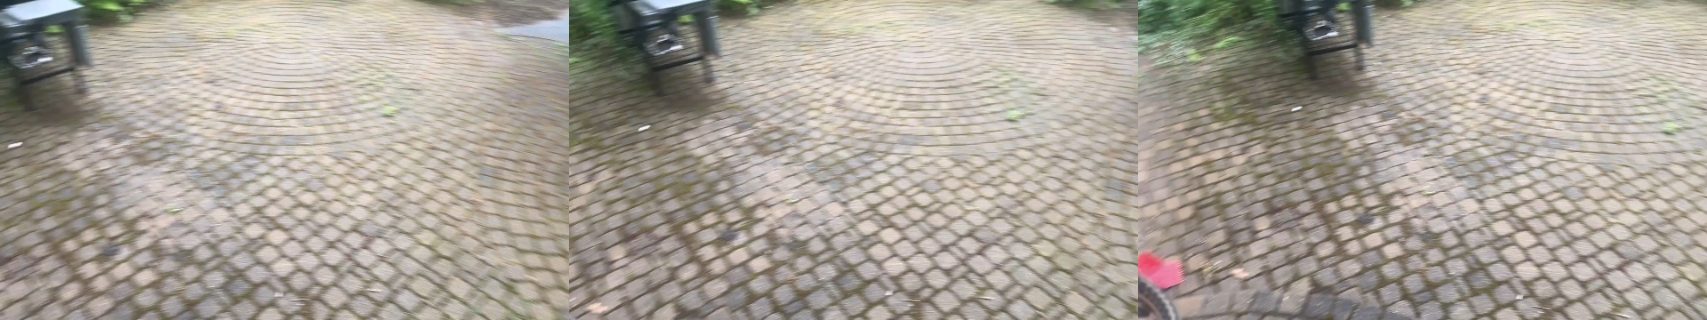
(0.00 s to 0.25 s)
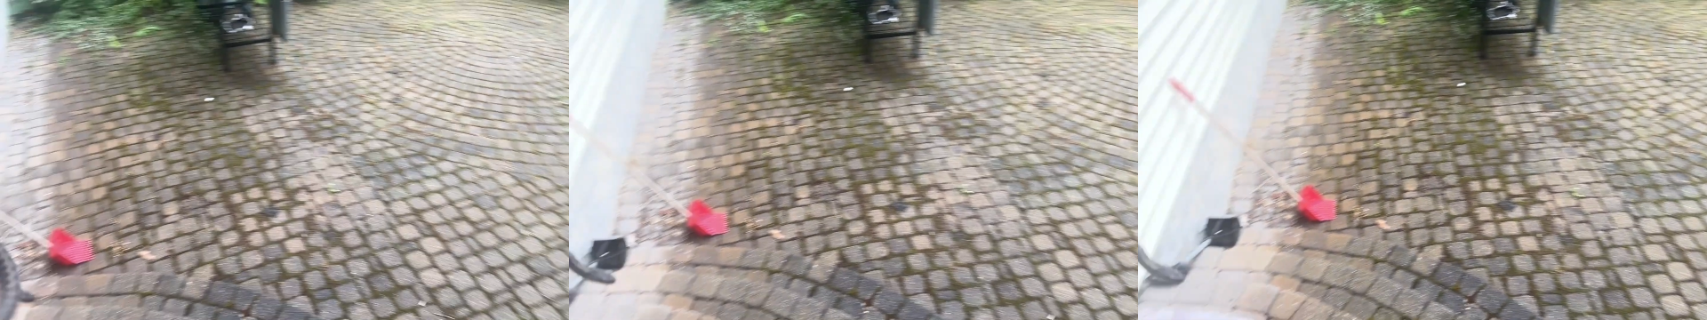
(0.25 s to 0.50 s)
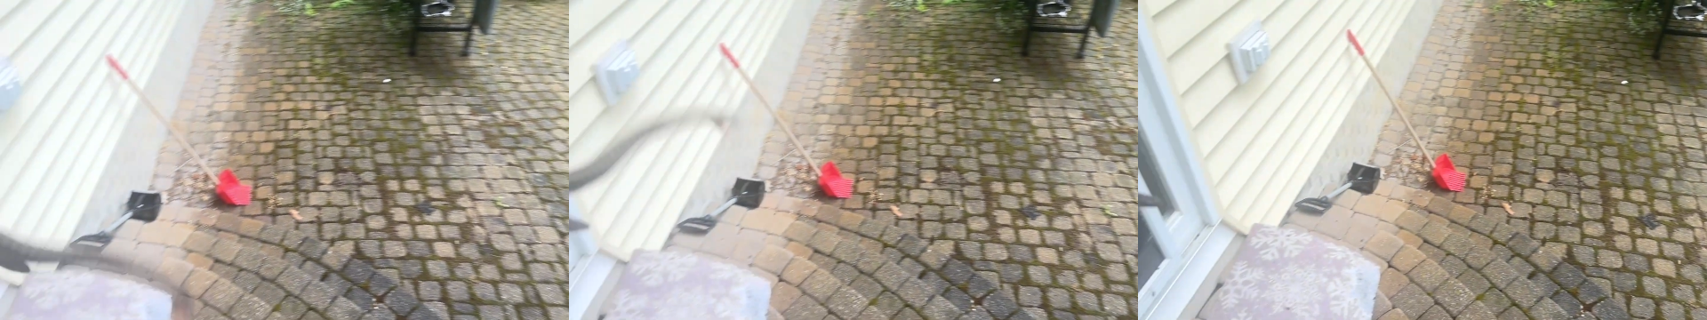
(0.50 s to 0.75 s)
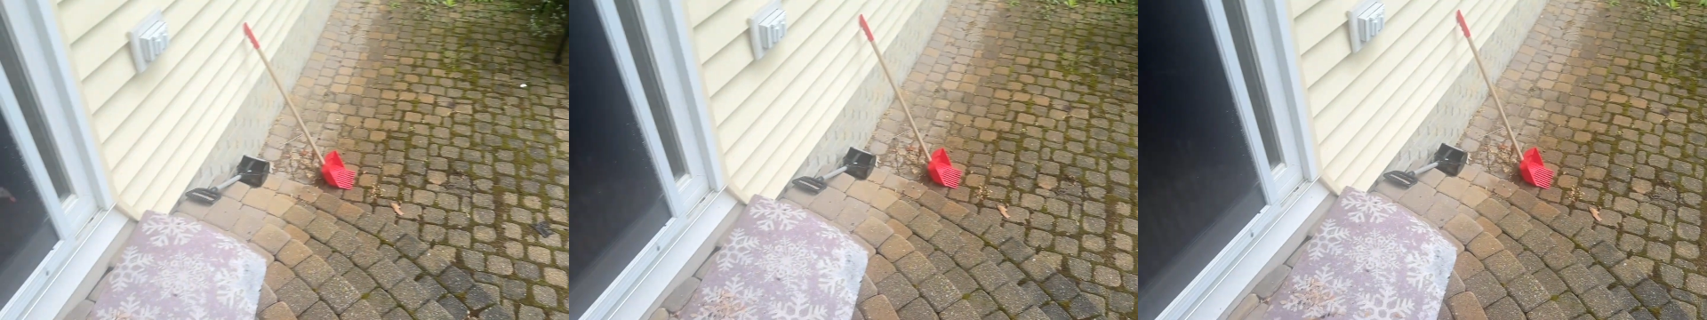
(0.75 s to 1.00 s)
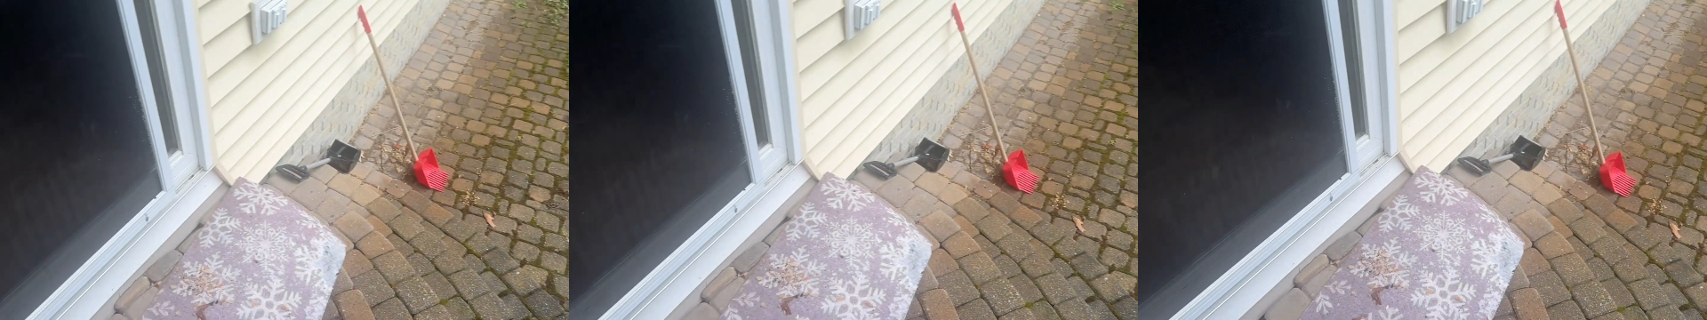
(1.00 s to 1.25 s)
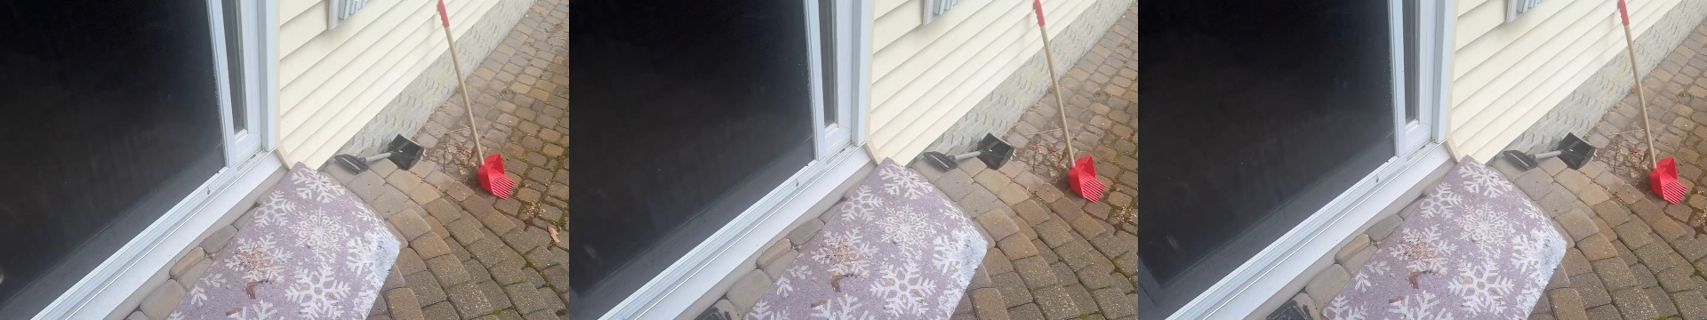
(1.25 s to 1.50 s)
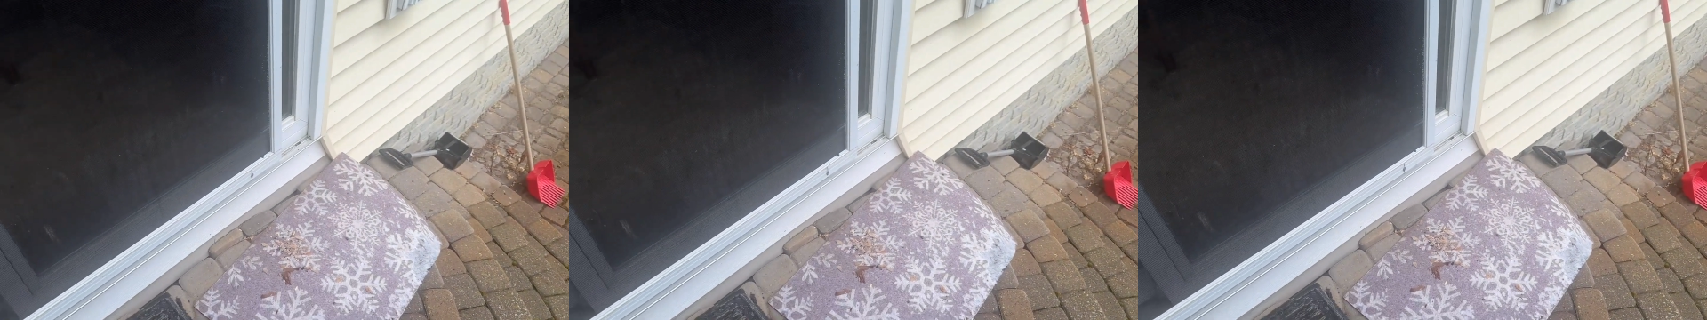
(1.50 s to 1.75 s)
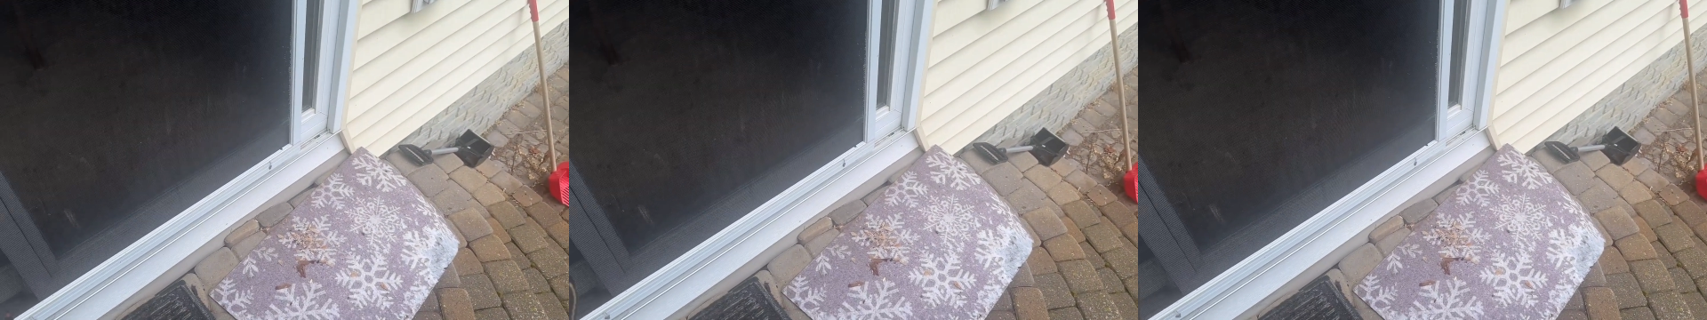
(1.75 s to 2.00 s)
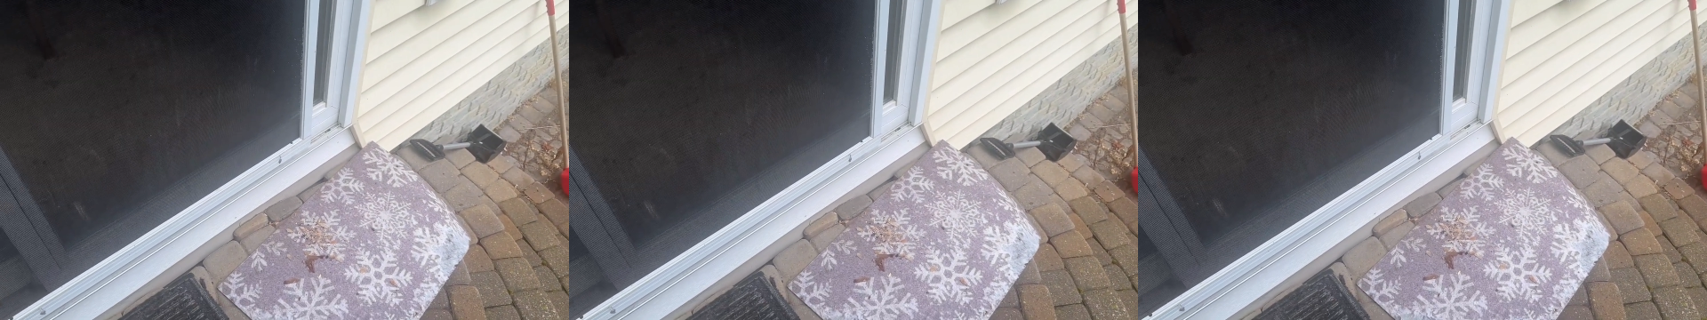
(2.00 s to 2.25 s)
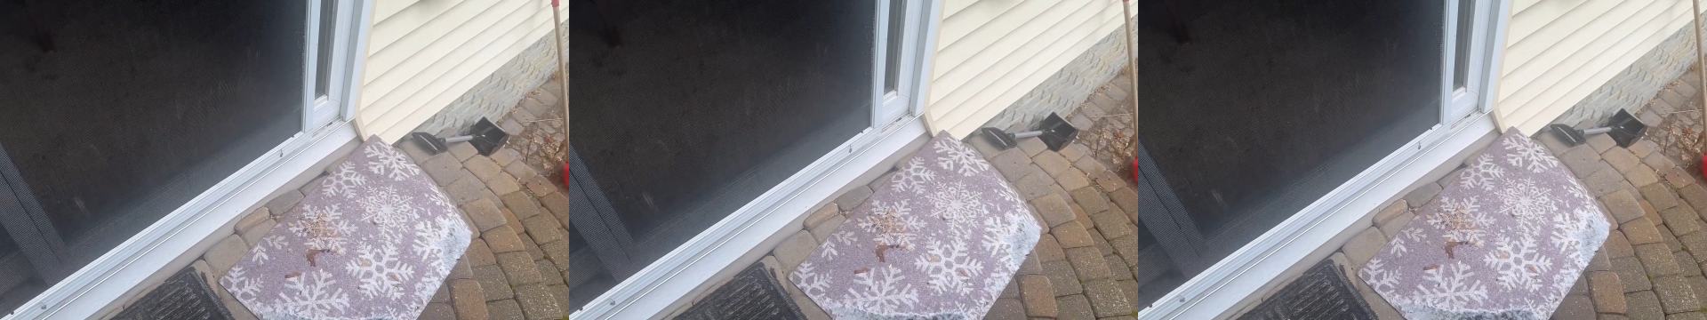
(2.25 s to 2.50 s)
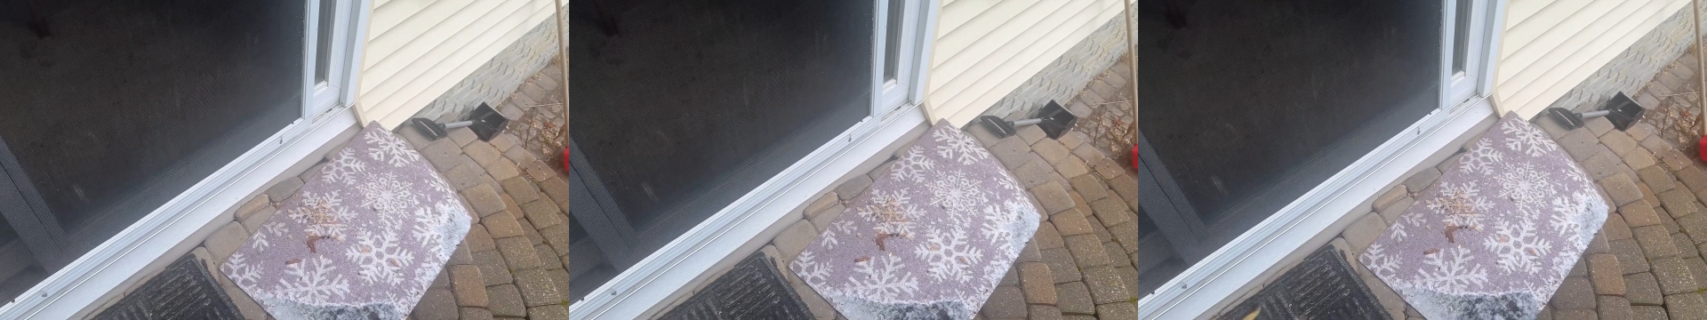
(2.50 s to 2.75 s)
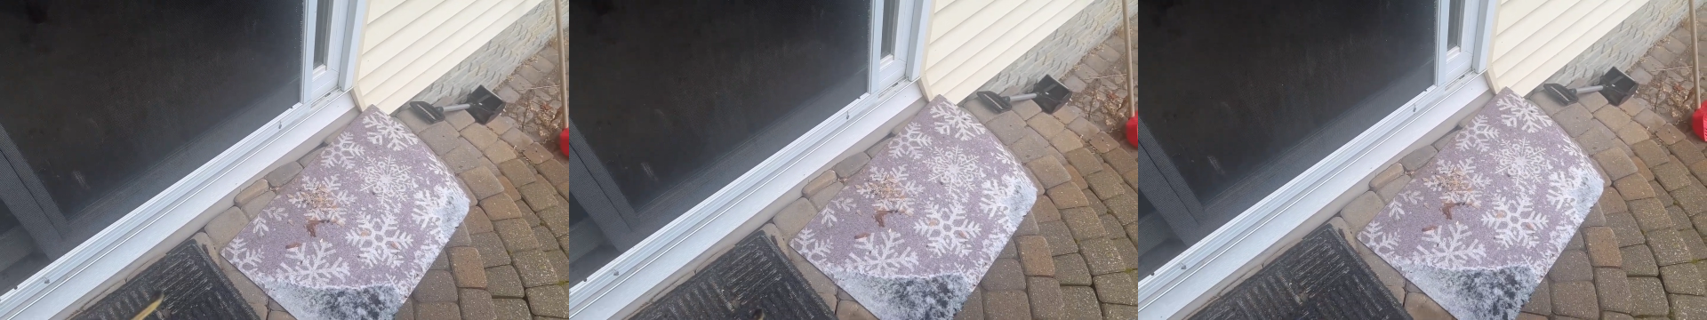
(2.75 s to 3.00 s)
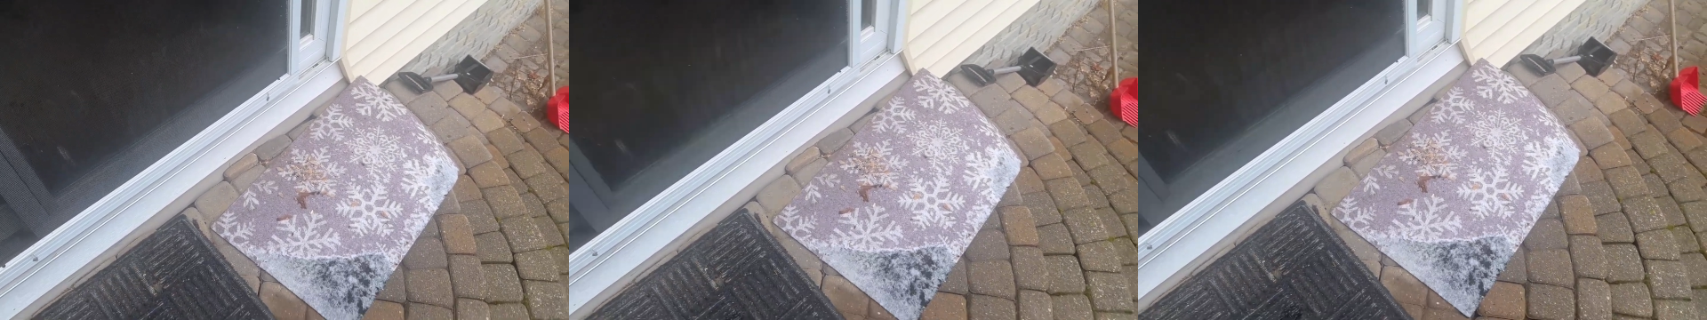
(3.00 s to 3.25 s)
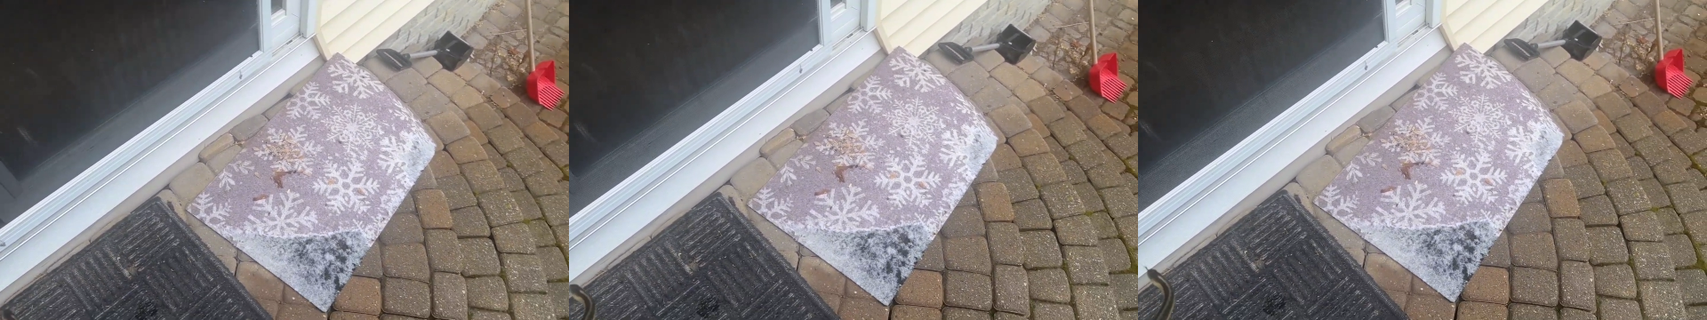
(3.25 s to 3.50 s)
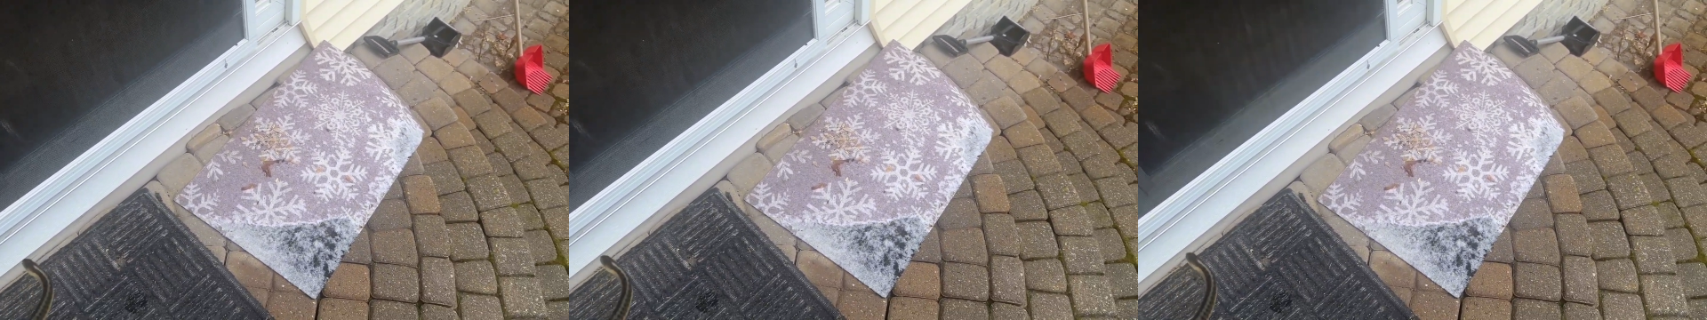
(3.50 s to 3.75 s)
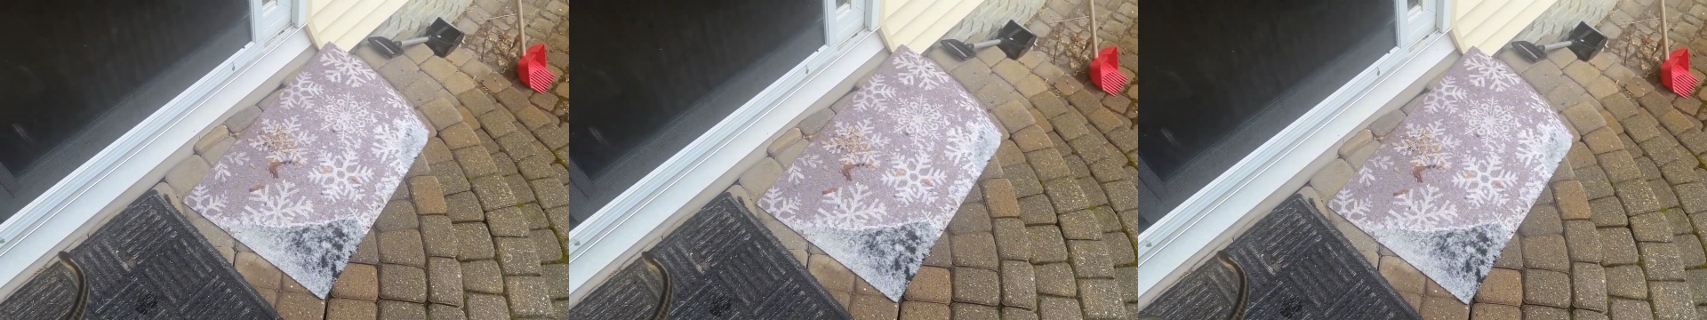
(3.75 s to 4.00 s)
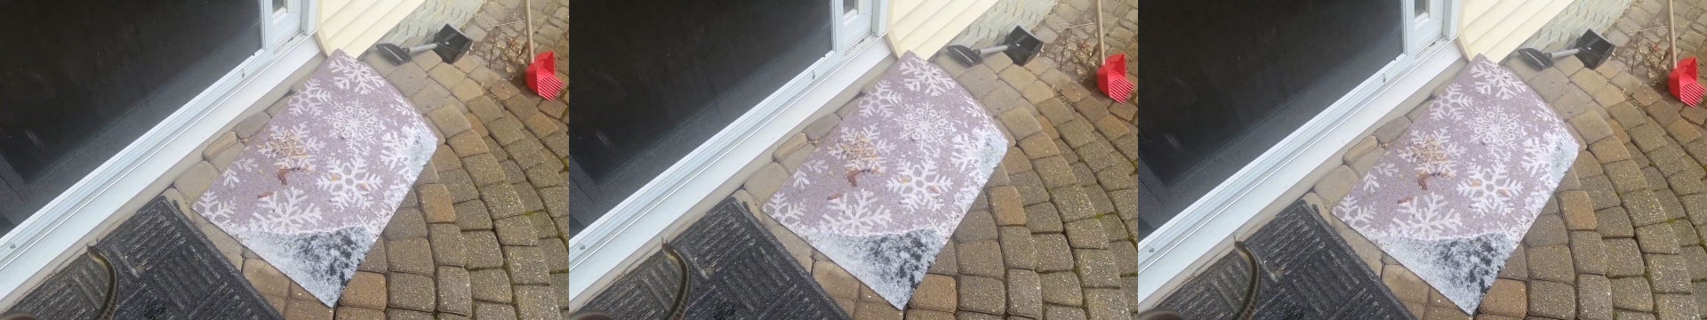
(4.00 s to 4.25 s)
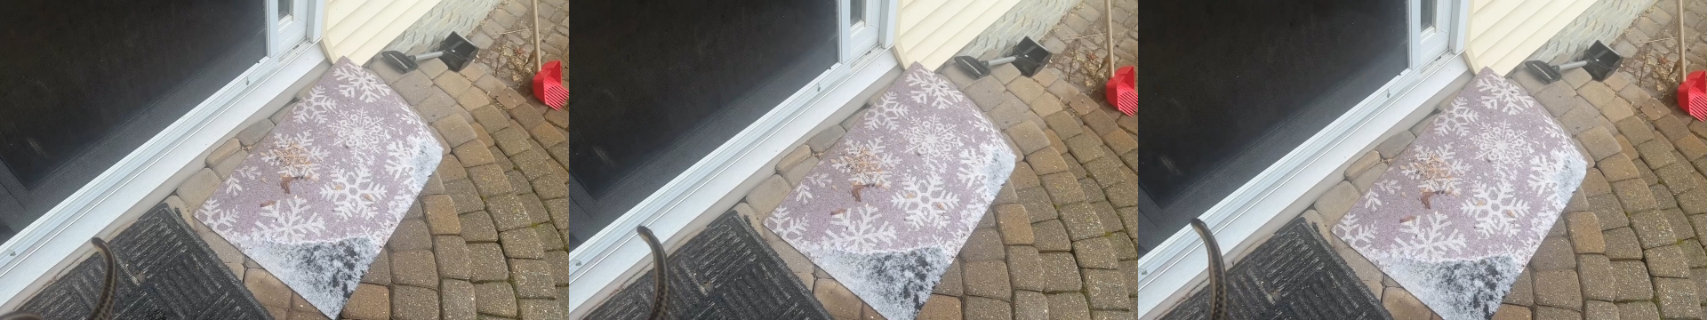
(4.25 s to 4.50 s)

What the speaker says: [unreadable: no face in view]